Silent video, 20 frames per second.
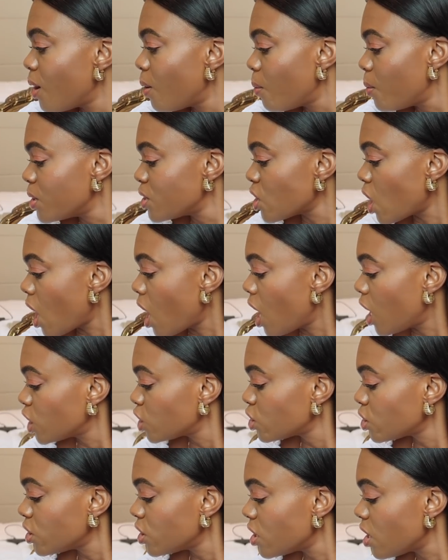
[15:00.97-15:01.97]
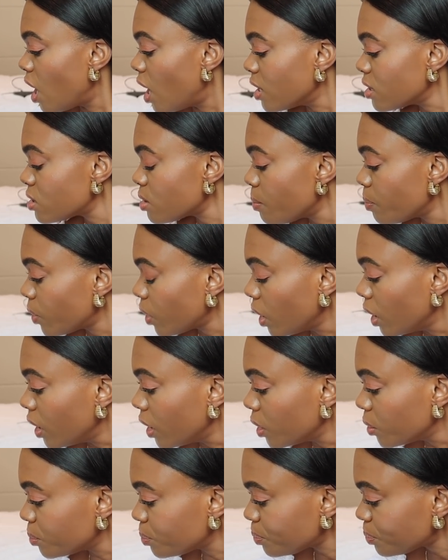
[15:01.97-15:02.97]
which i actually got
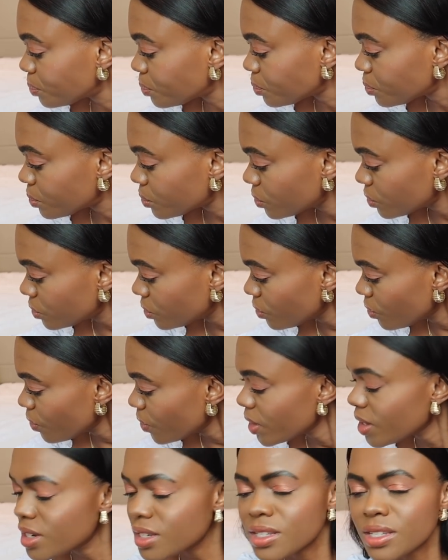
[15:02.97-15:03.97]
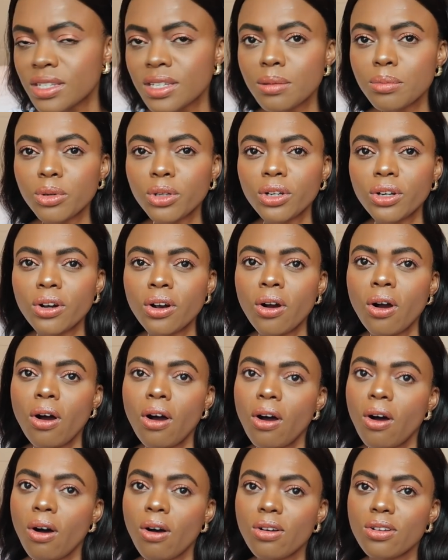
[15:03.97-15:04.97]
something similar
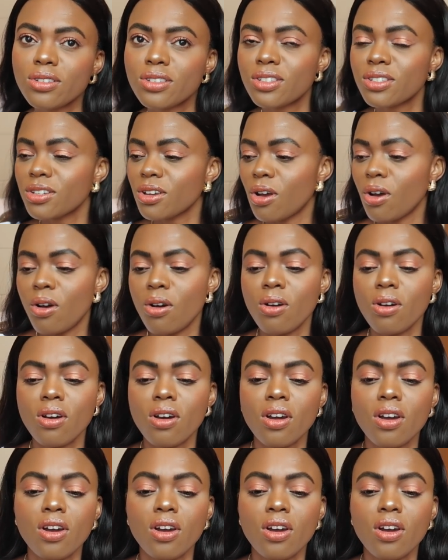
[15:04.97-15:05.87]
also